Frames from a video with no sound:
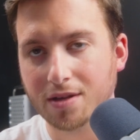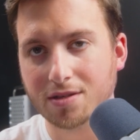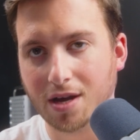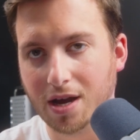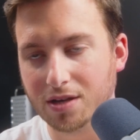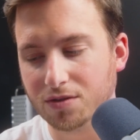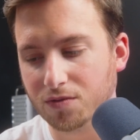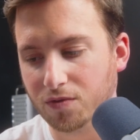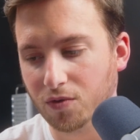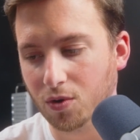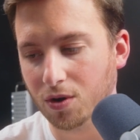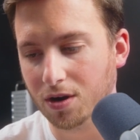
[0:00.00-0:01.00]
It's going to ask
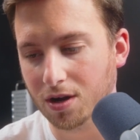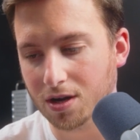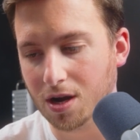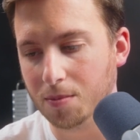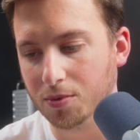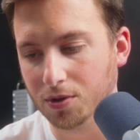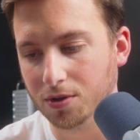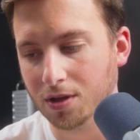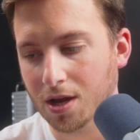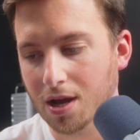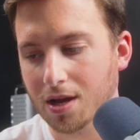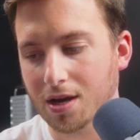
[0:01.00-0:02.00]
for a couple,